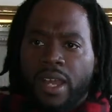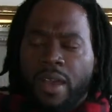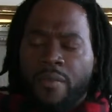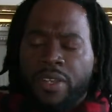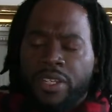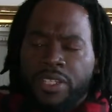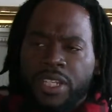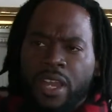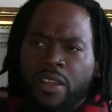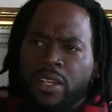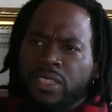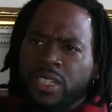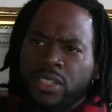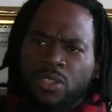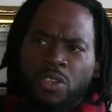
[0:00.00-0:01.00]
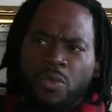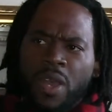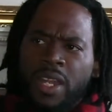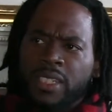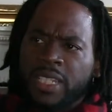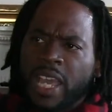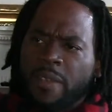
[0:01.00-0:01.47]
I'm in the shower. I know
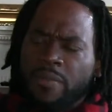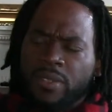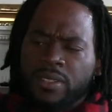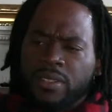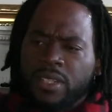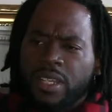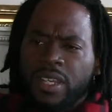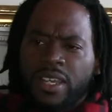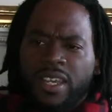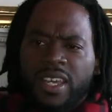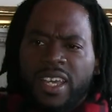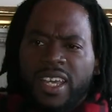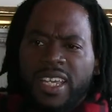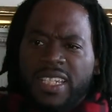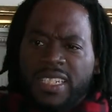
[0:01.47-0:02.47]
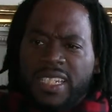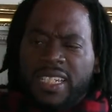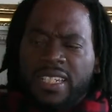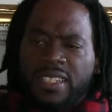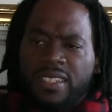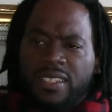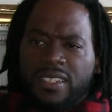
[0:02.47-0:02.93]
why it's happening. He
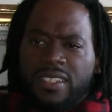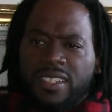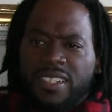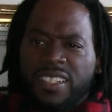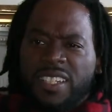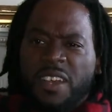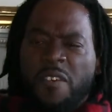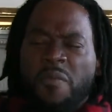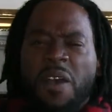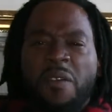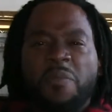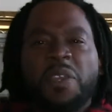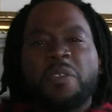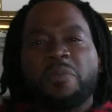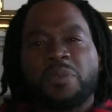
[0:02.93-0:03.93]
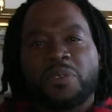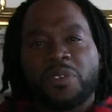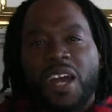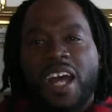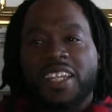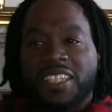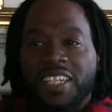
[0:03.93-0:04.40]
said, tell my
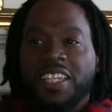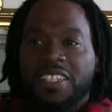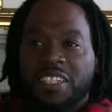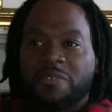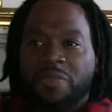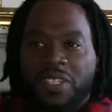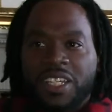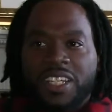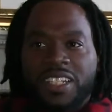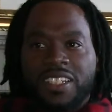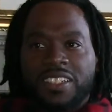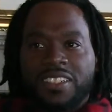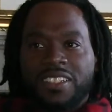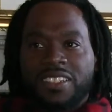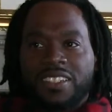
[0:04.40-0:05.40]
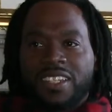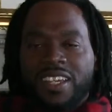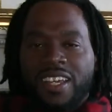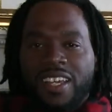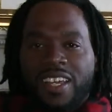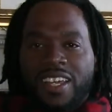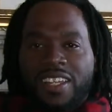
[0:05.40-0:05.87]
people, I did this because
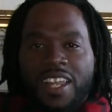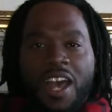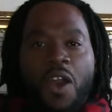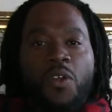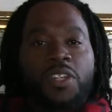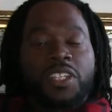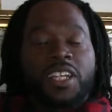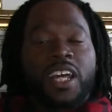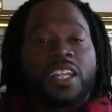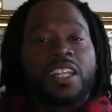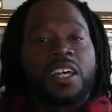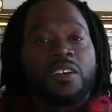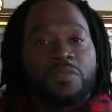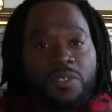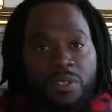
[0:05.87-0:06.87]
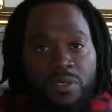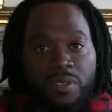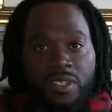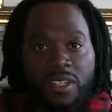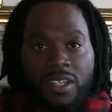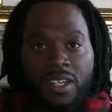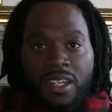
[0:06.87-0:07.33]
not only did I love you,
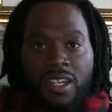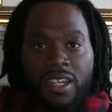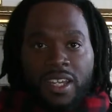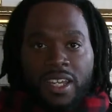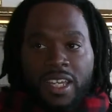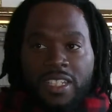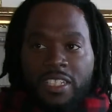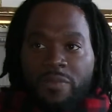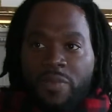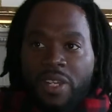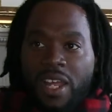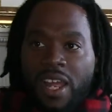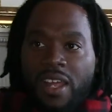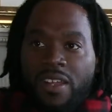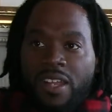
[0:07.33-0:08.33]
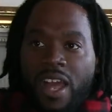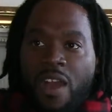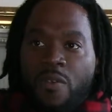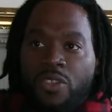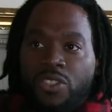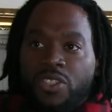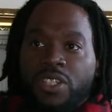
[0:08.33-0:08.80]
he said, but
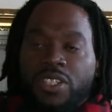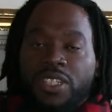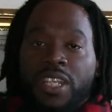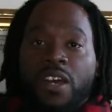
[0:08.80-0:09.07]
I want you to